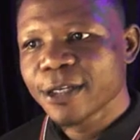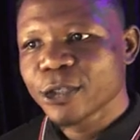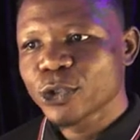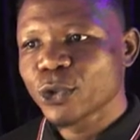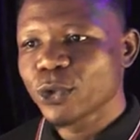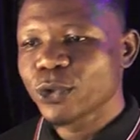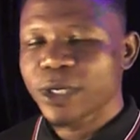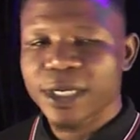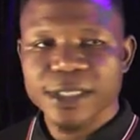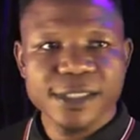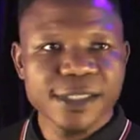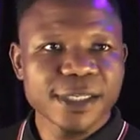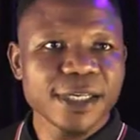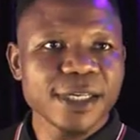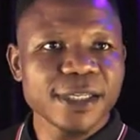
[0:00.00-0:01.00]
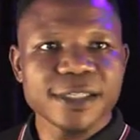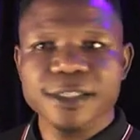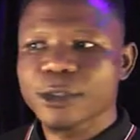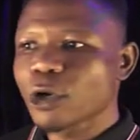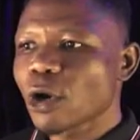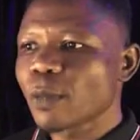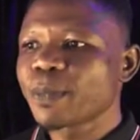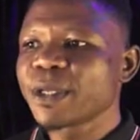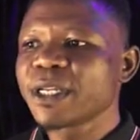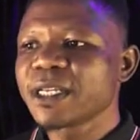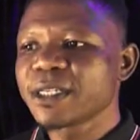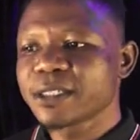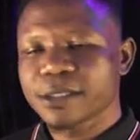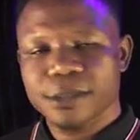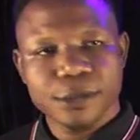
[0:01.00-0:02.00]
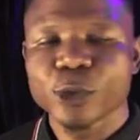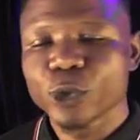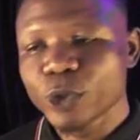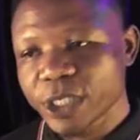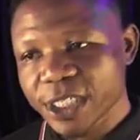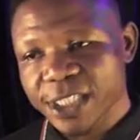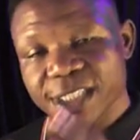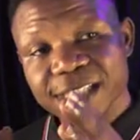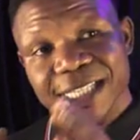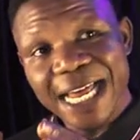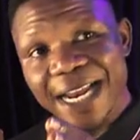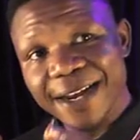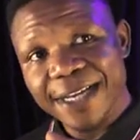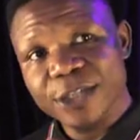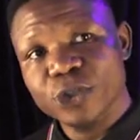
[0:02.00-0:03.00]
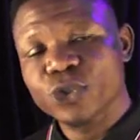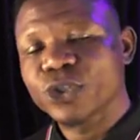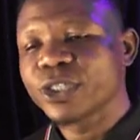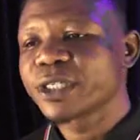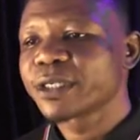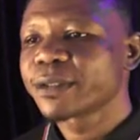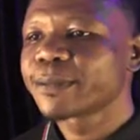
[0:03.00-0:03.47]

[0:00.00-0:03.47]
So you can see it is copying it to this directory.